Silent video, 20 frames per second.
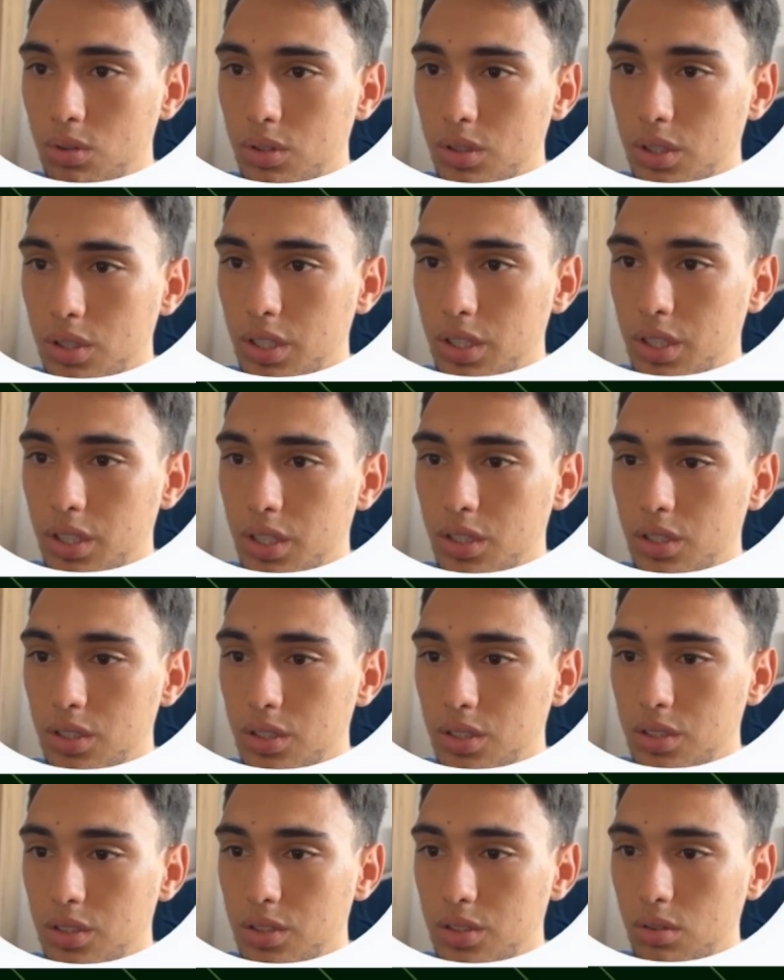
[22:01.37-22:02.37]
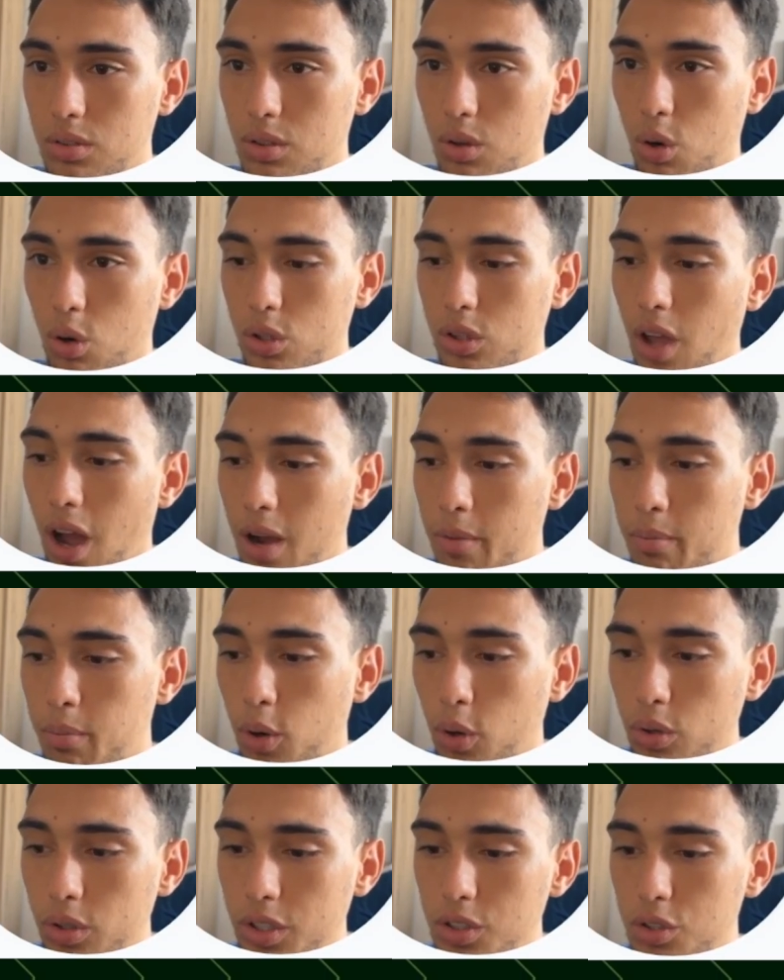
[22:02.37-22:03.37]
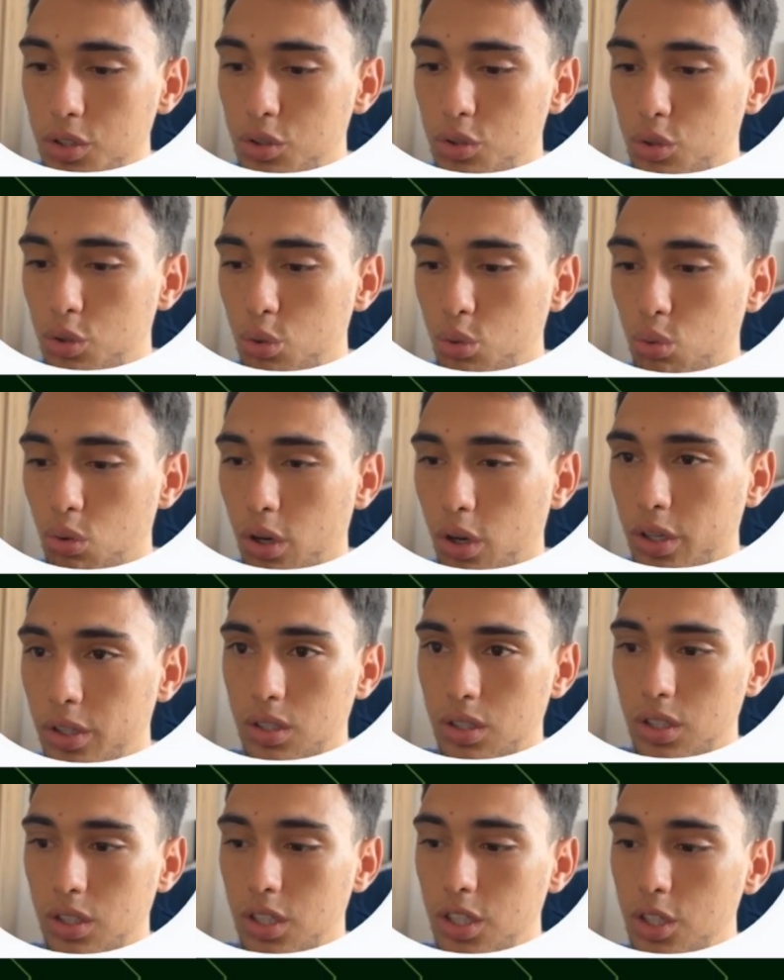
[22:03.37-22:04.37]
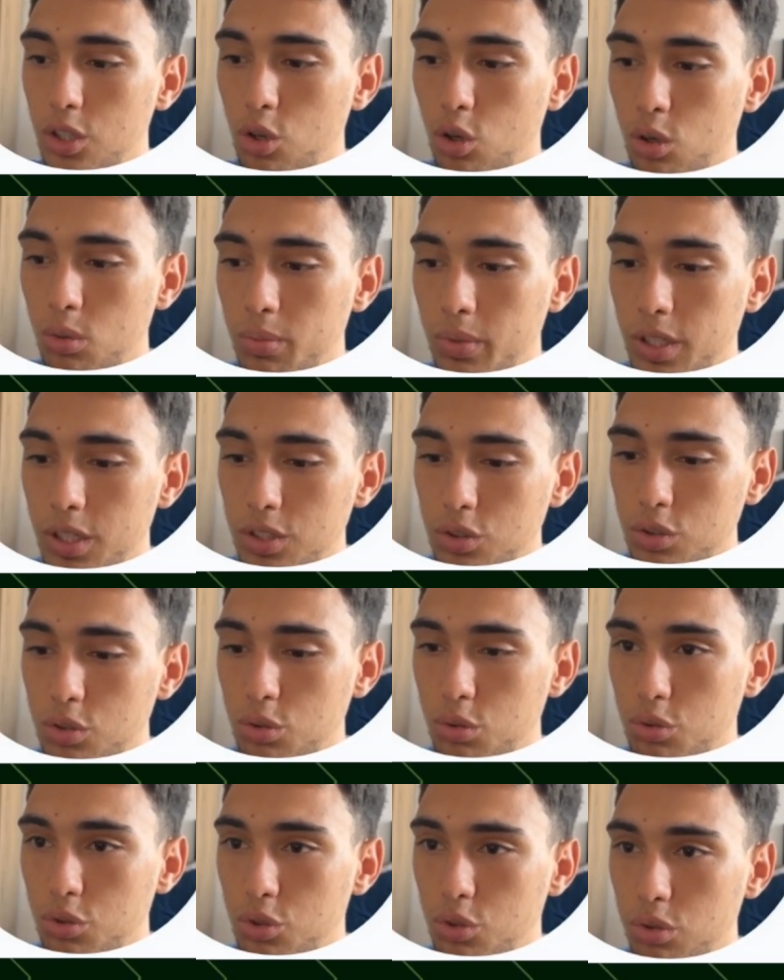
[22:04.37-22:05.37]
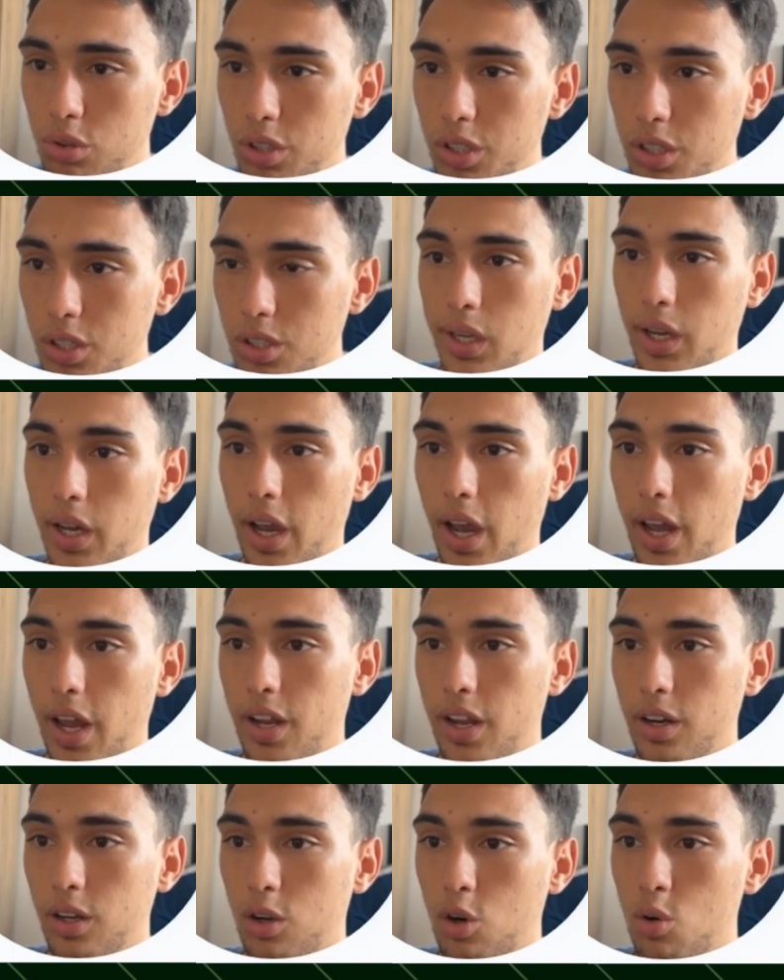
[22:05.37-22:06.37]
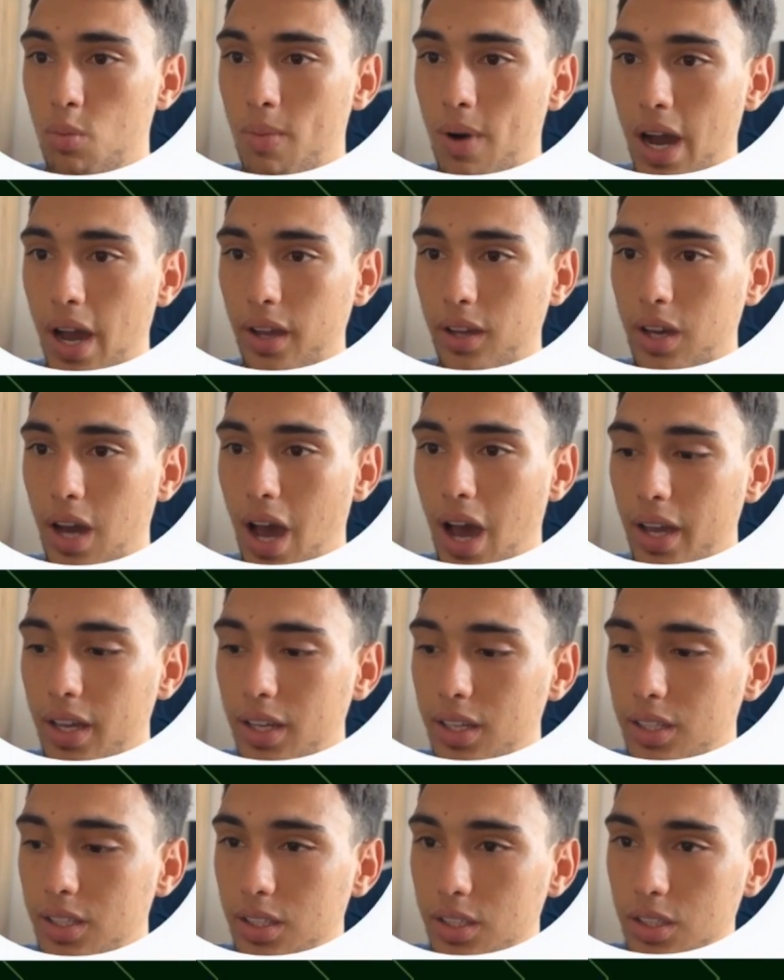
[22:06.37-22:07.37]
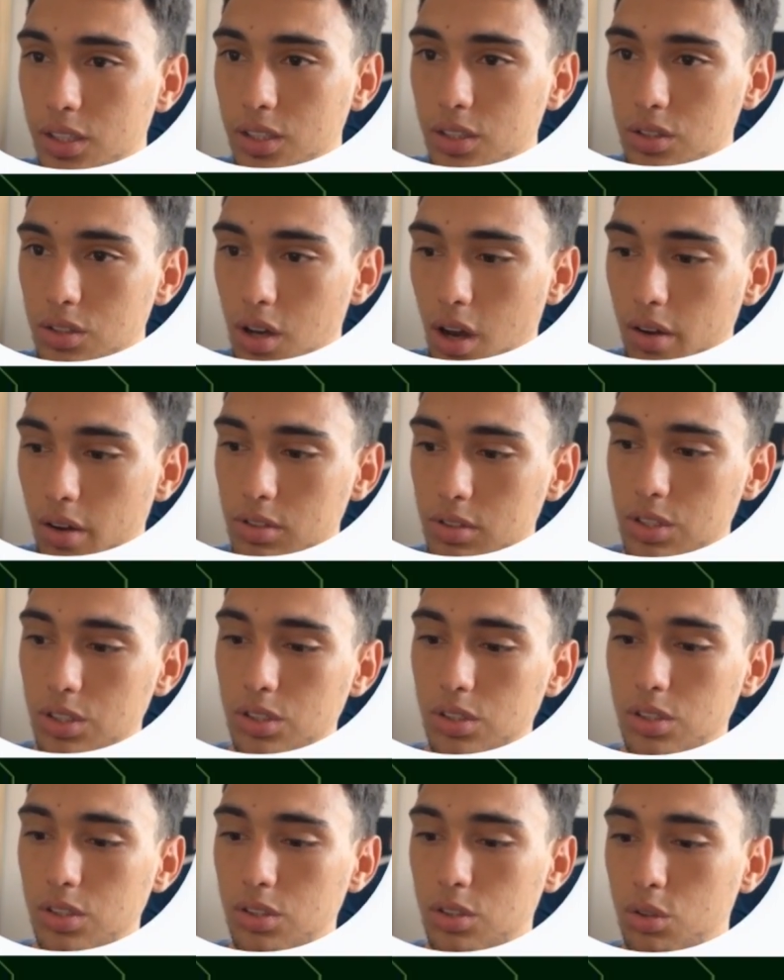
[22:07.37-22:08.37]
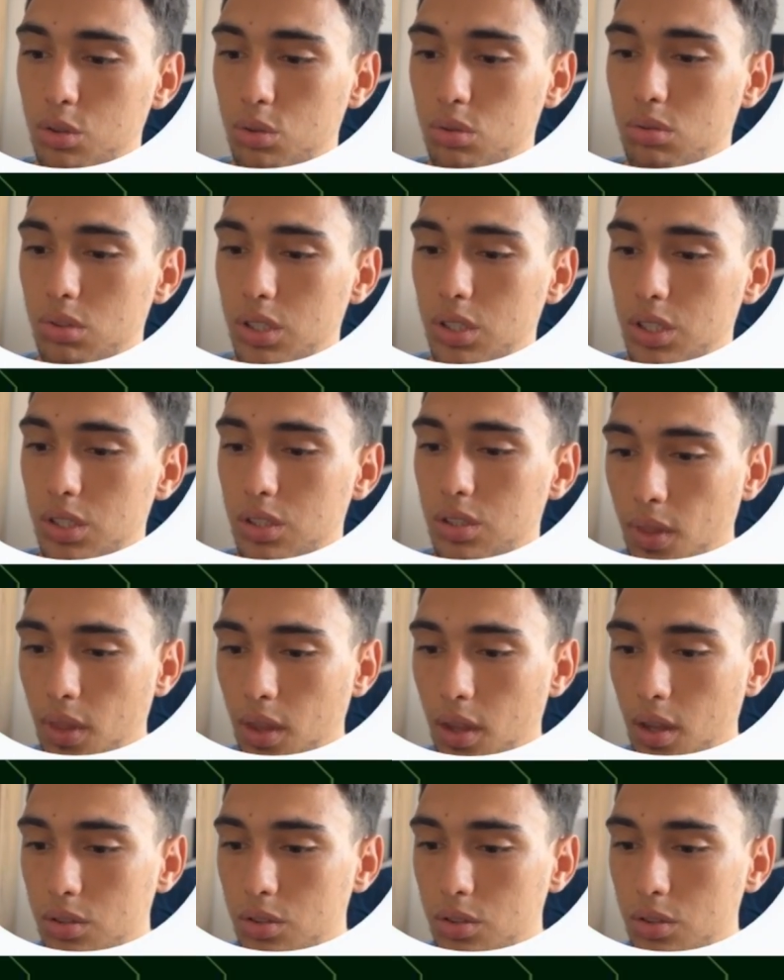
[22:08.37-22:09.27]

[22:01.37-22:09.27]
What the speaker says: is, or takbo is to run. Inom is to drink. And then kain is obviously to eat.